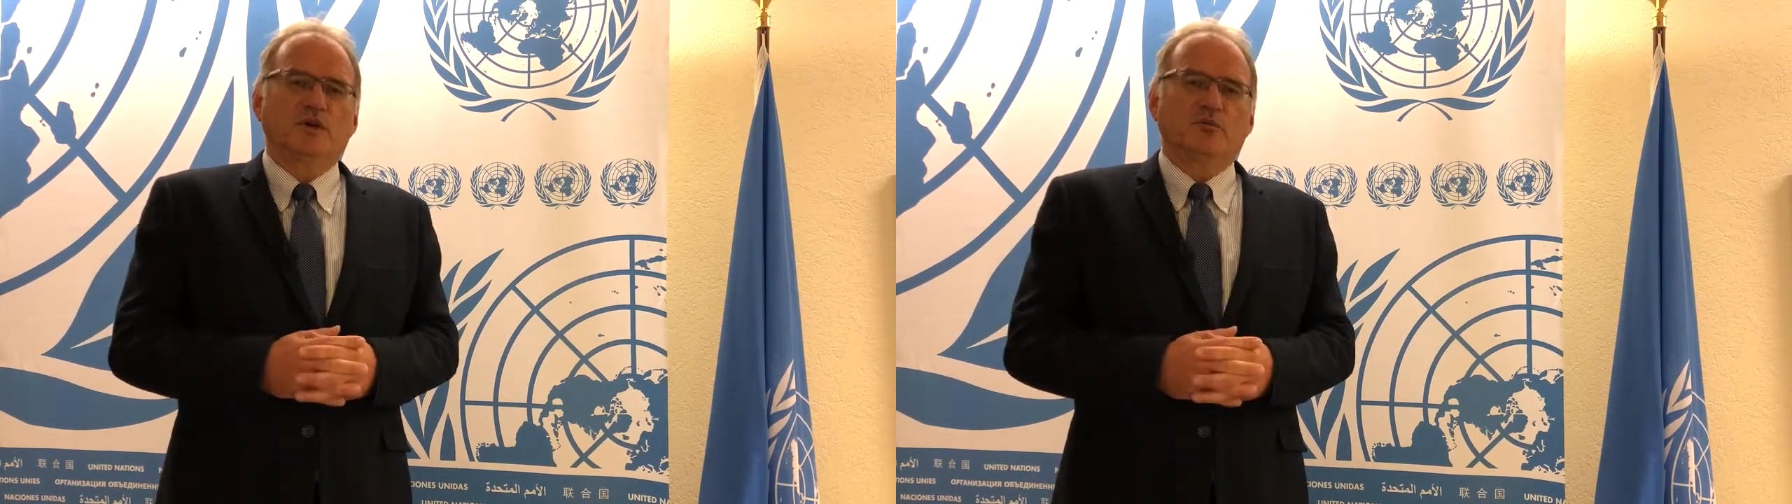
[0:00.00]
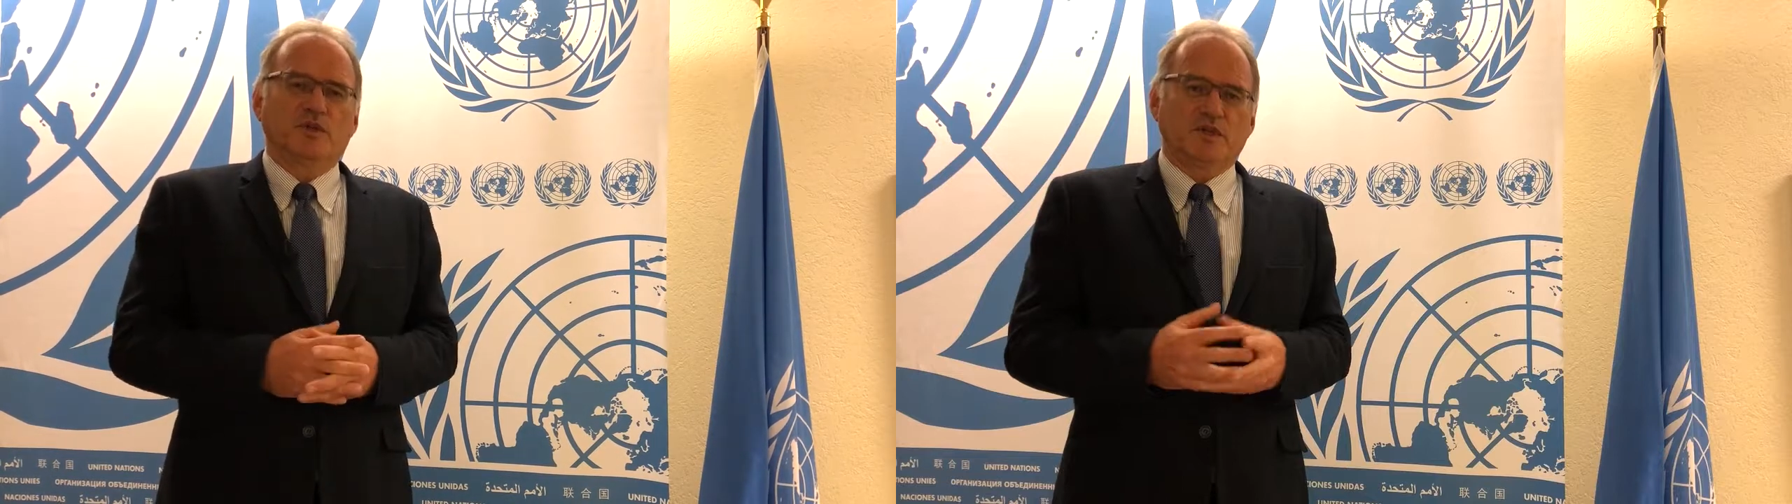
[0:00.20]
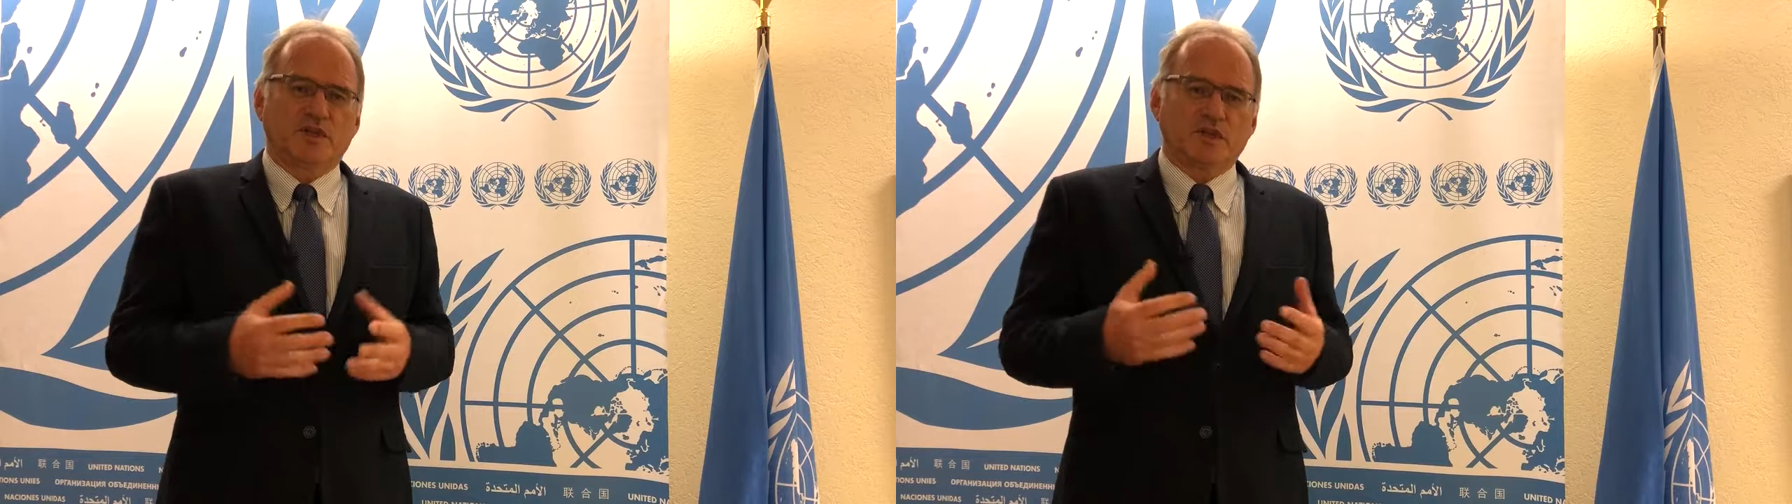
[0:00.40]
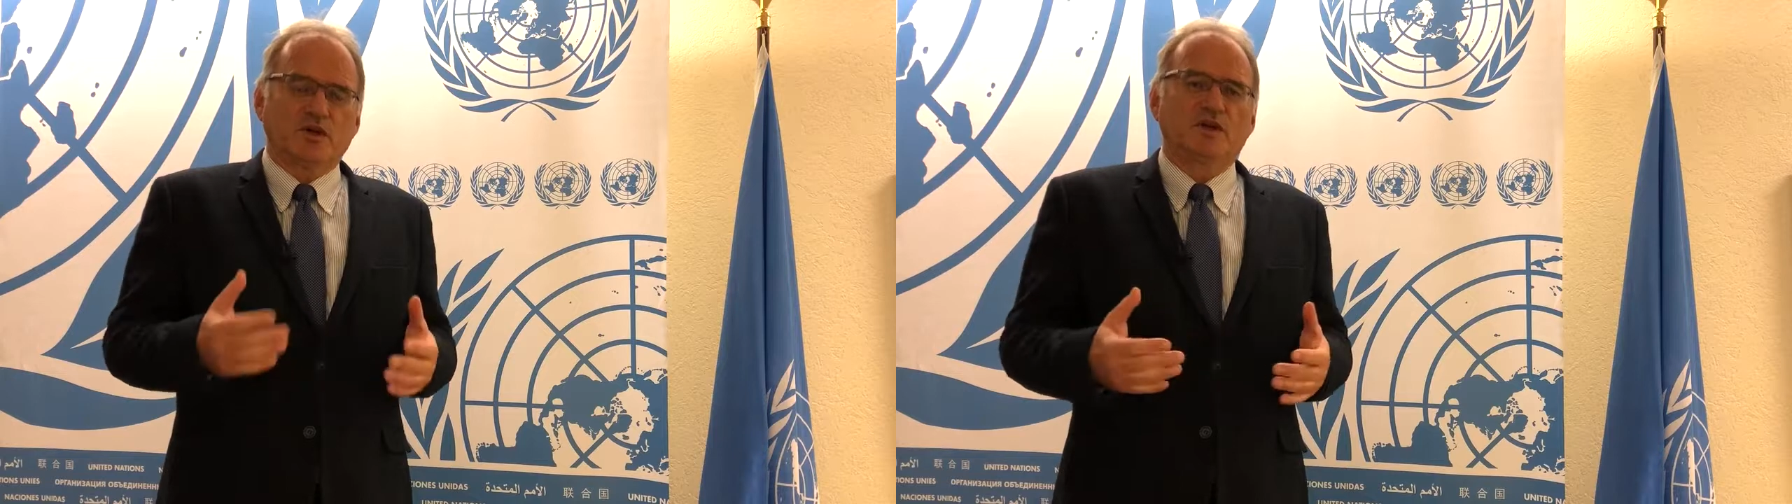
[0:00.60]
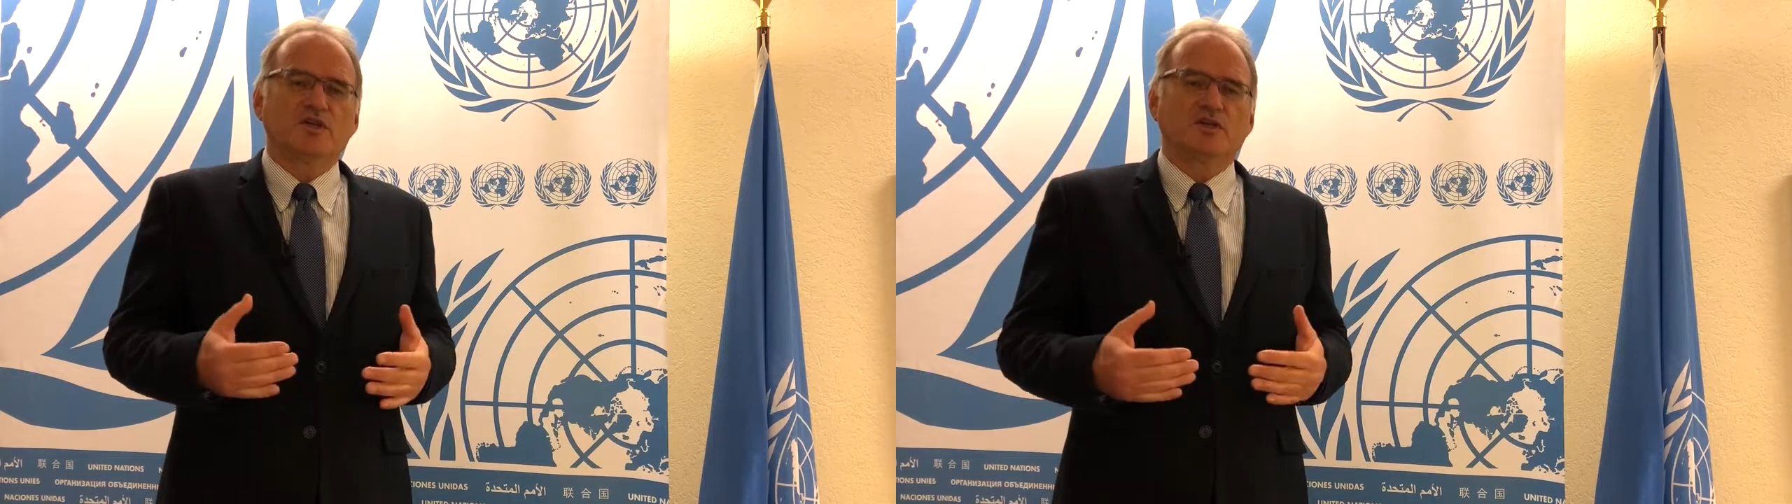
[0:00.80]
with the
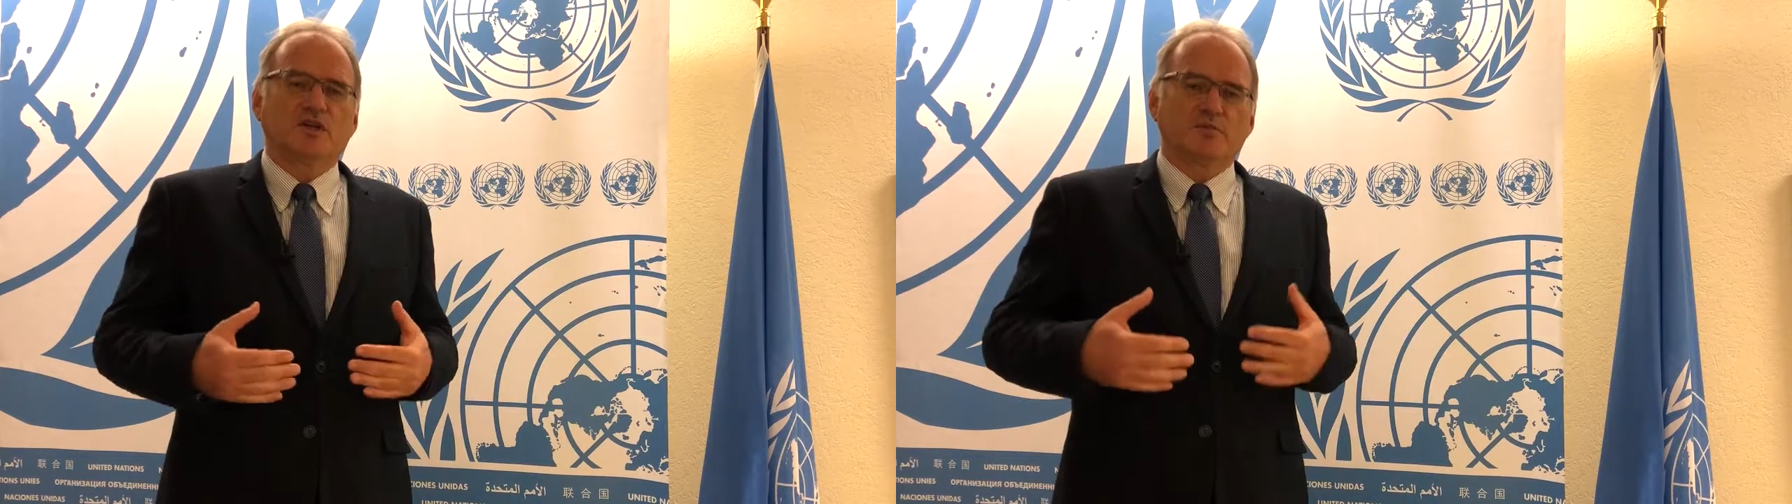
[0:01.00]
technology, in